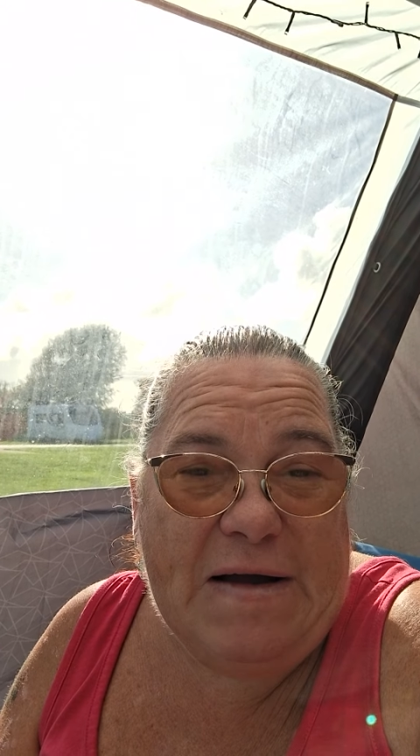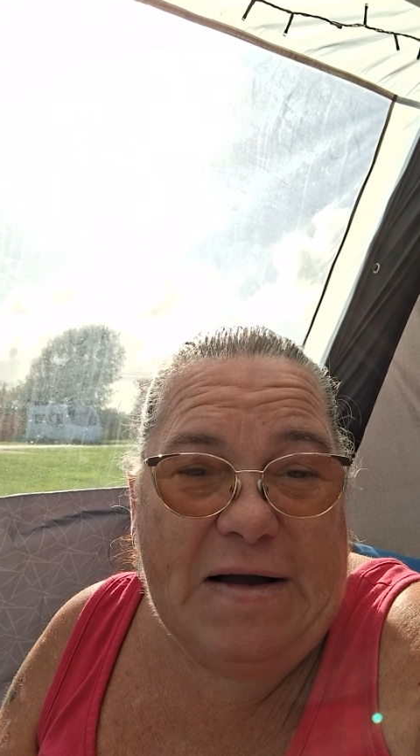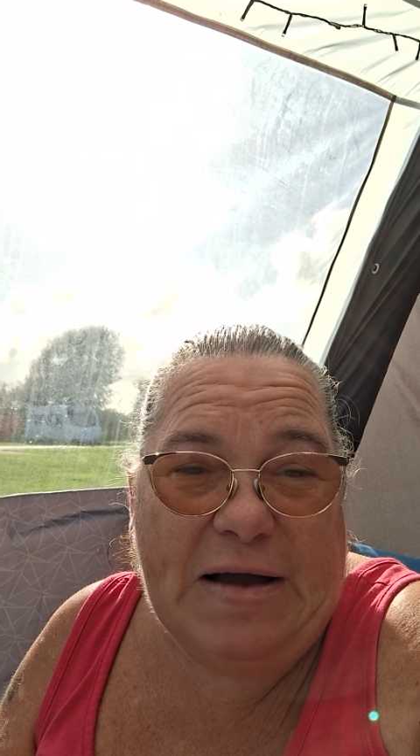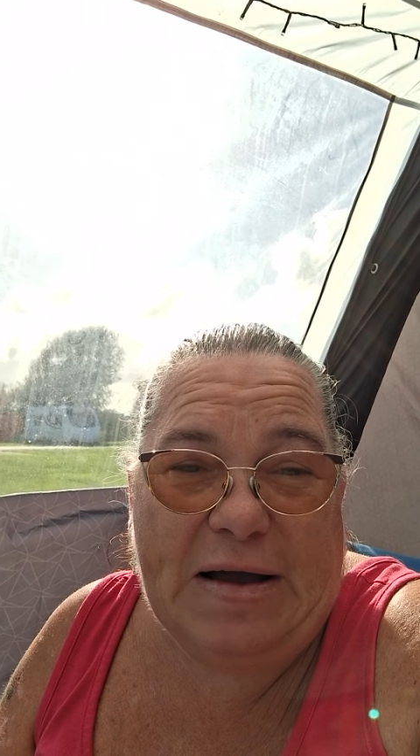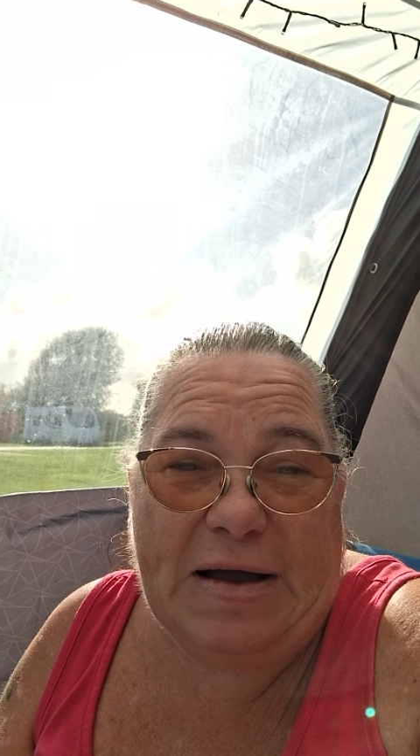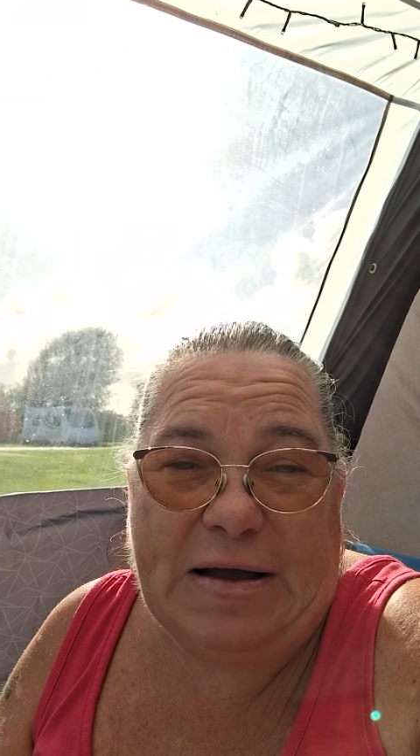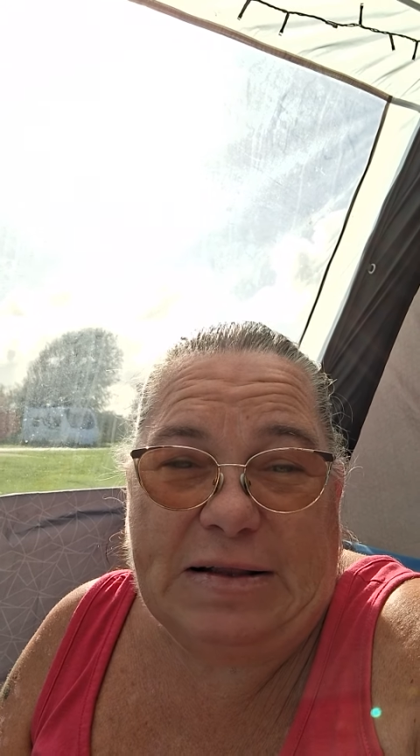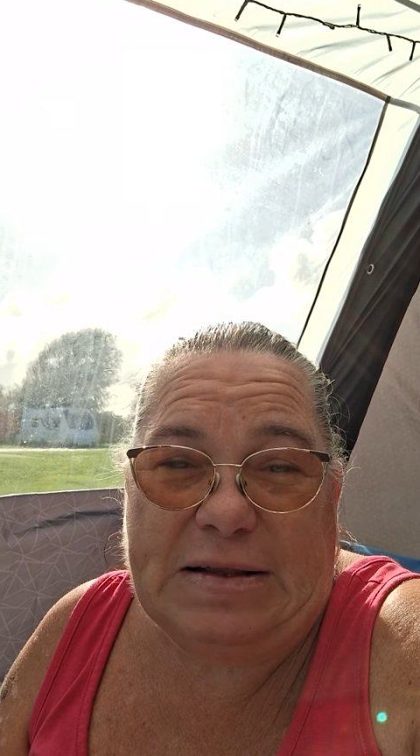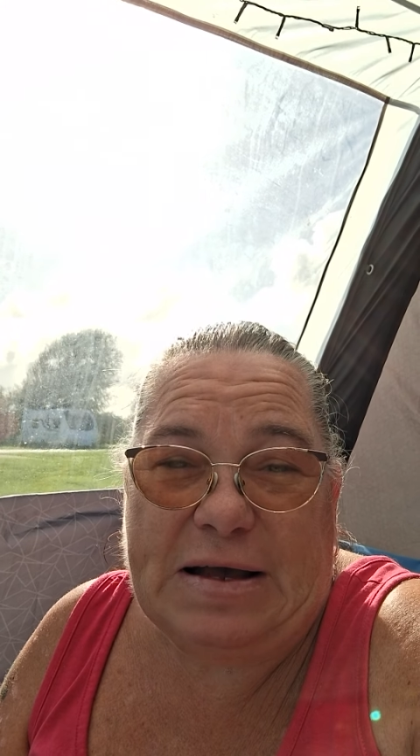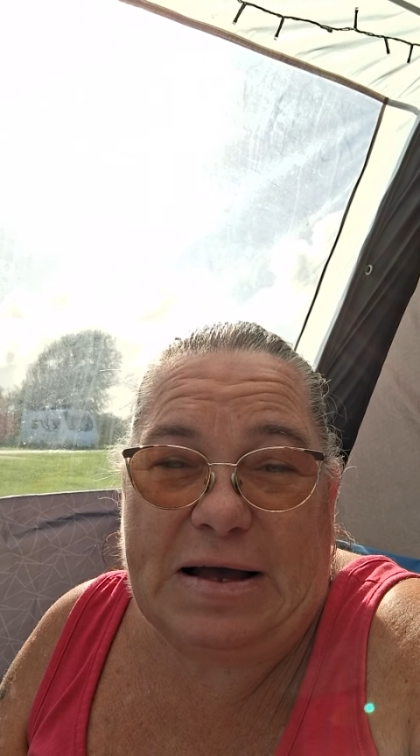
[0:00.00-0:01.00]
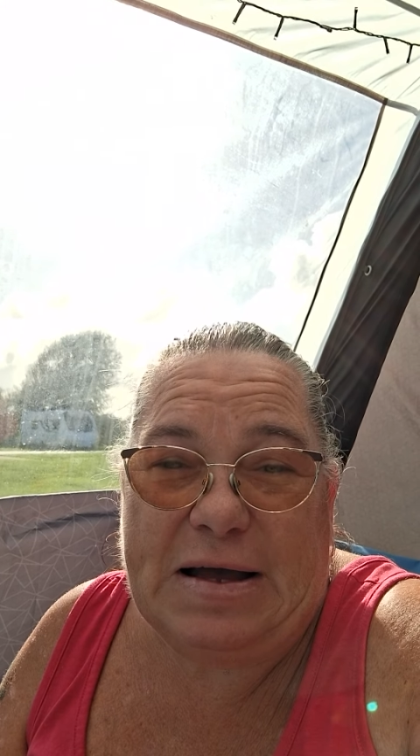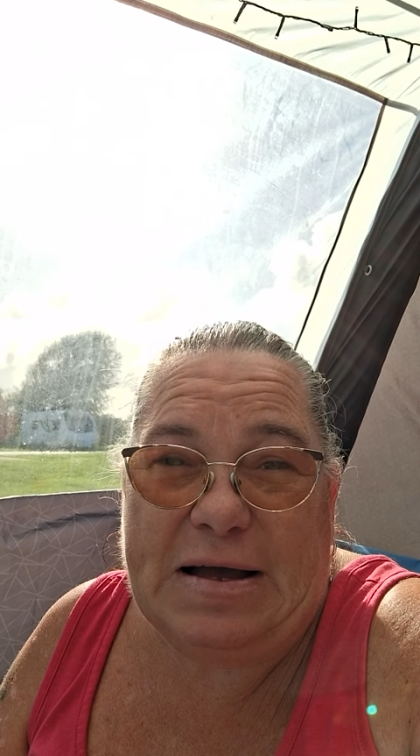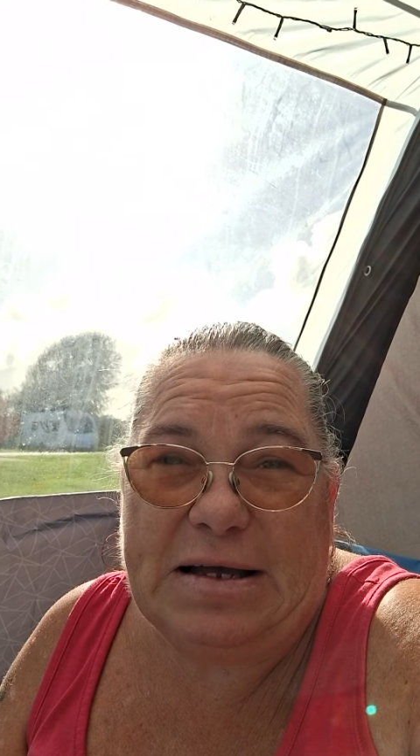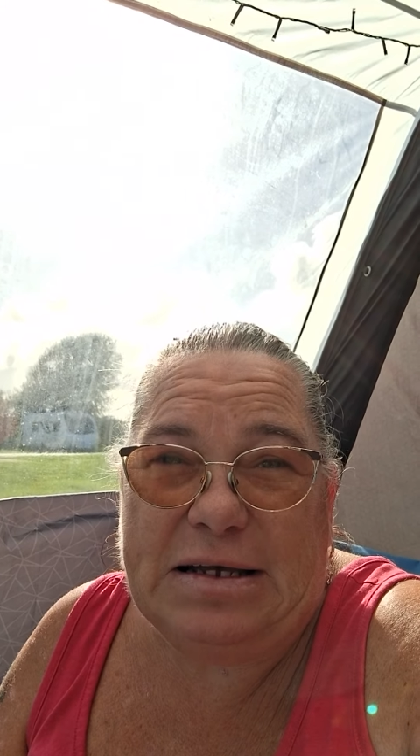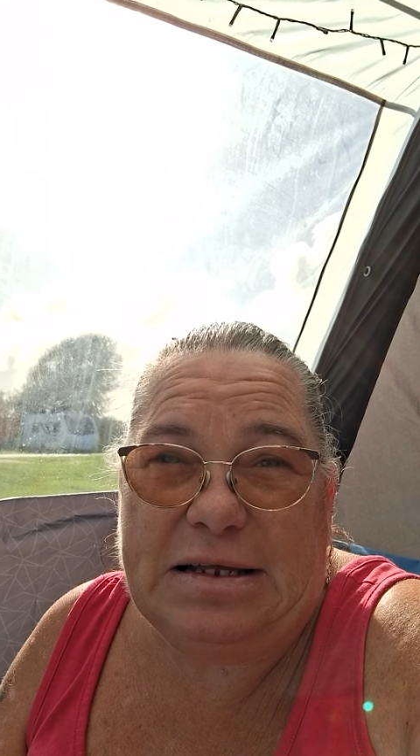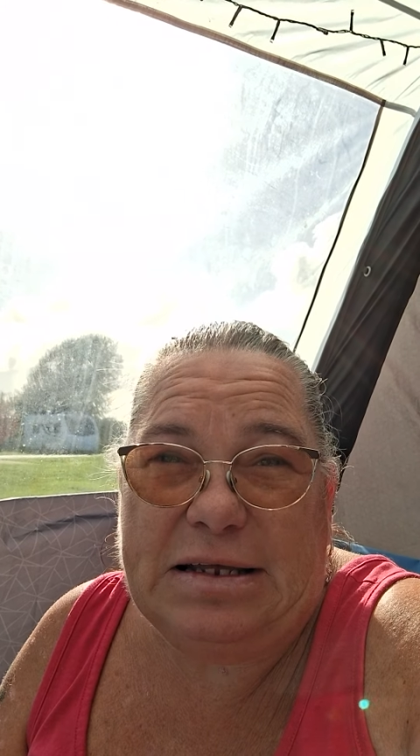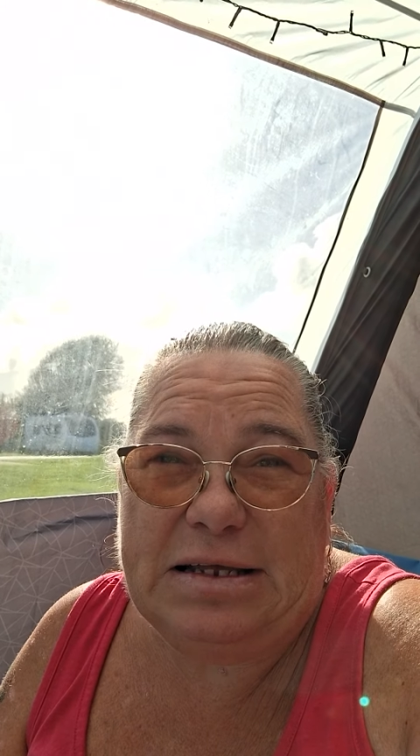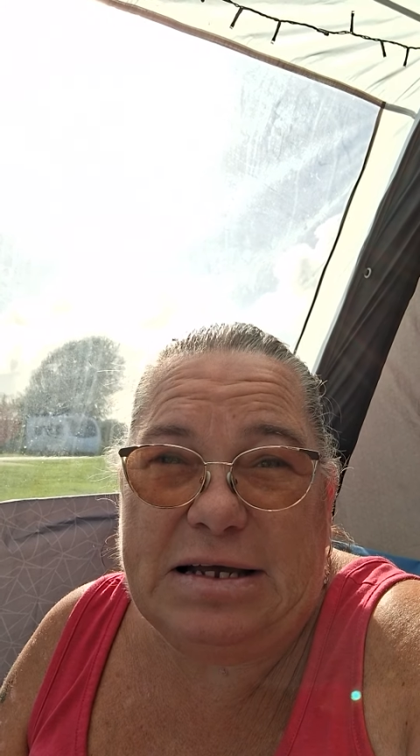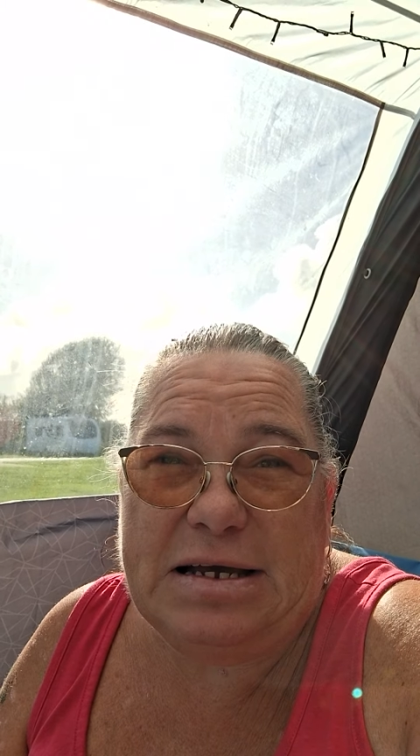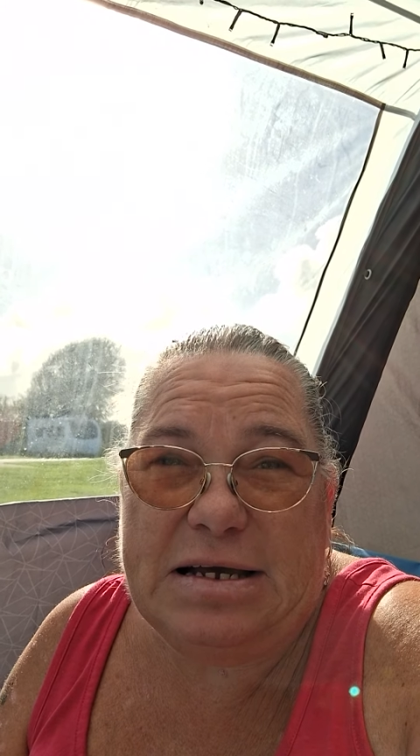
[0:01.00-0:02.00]
And
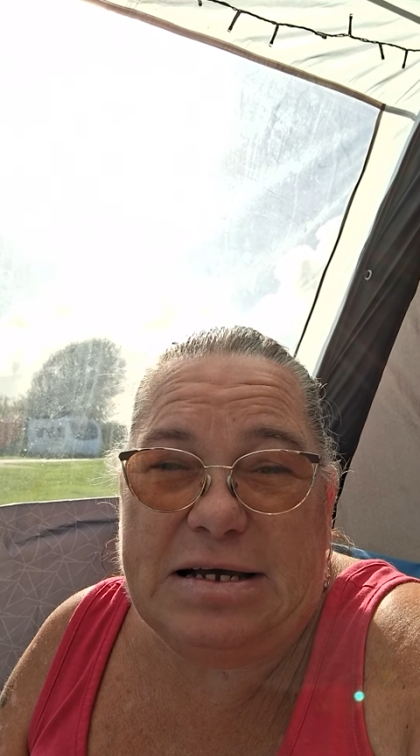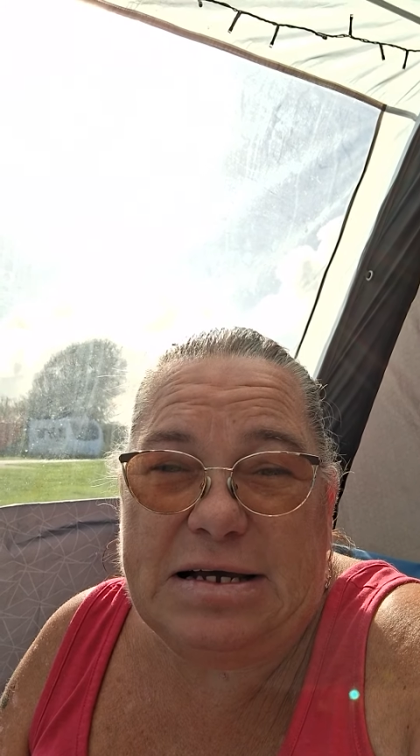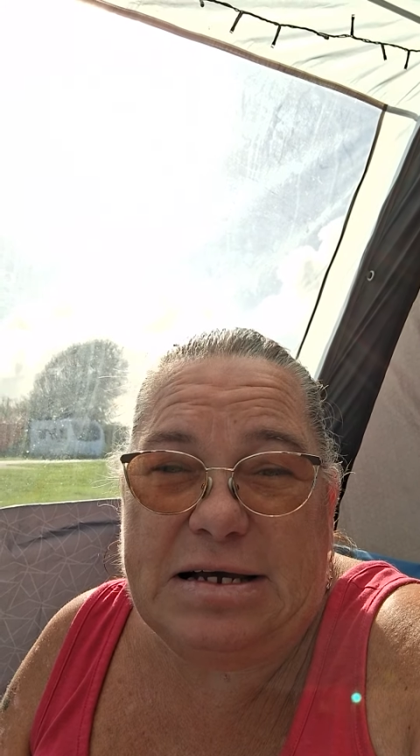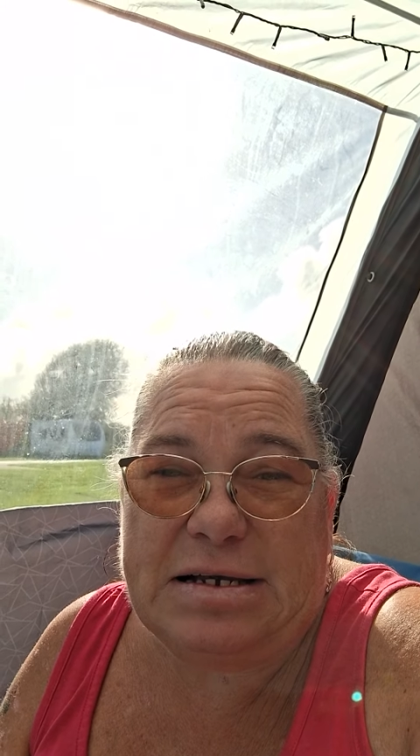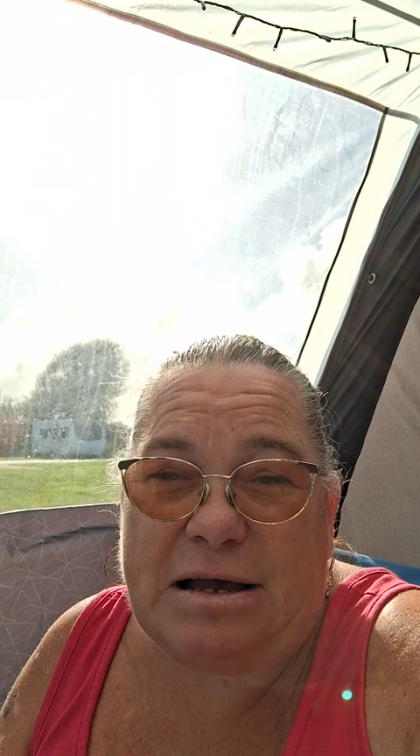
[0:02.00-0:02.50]
it's